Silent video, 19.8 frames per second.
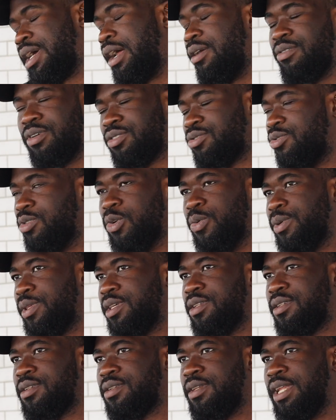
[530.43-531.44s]
I, I just roll with
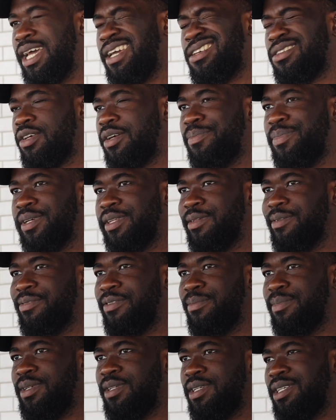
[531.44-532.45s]
it. Like it's not a big deal
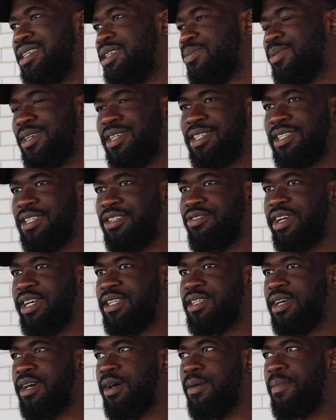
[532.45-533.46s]
for me. It is what it is, right?
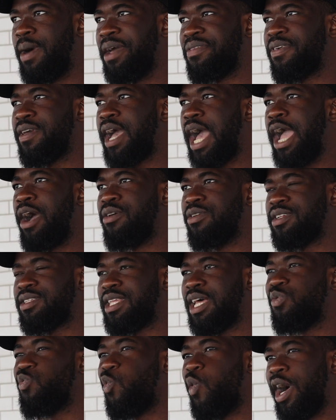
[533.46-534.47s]
Yeah. Um, I think I
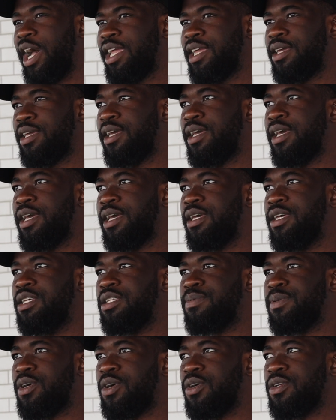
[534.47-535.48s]
understand why. Mm-hmm.
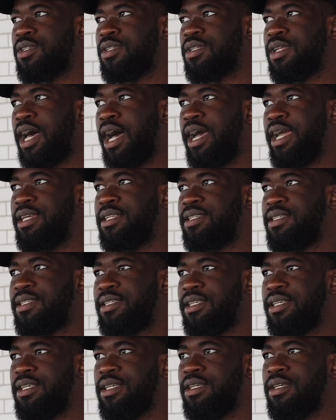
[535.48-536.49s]
It's because I
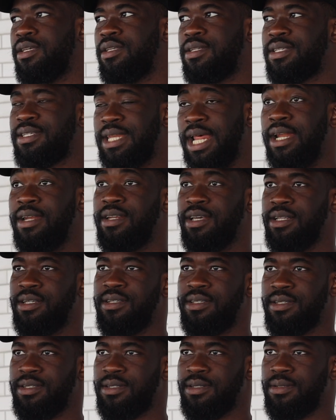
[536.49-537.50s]
see
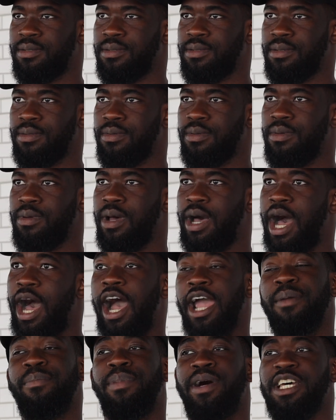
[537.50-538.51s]
standards, mm-hmm.
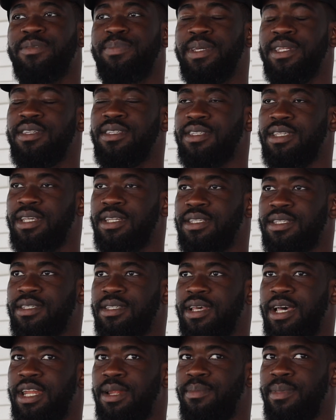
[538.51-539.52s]
high bars being set,
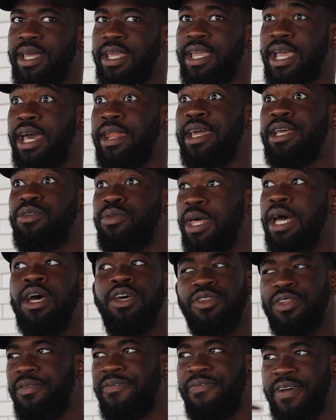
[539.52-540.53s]
and I'm like, can I do that?
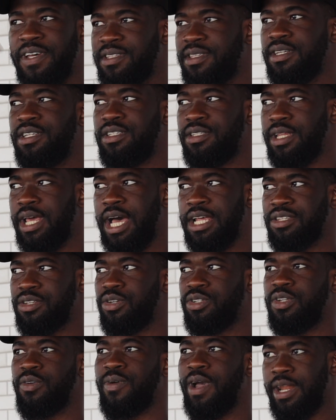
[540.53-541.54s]
So the first thing is asking
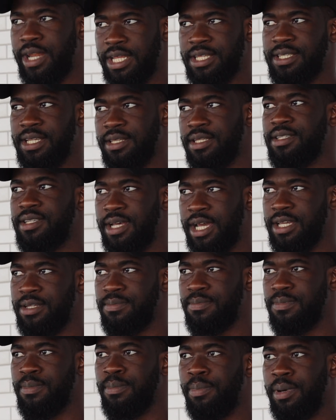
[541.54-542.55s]
yourself, can I set this high
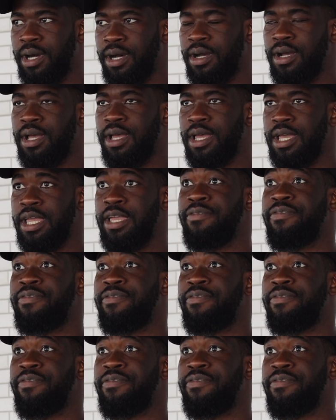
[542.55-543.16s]
bar mm-hmm.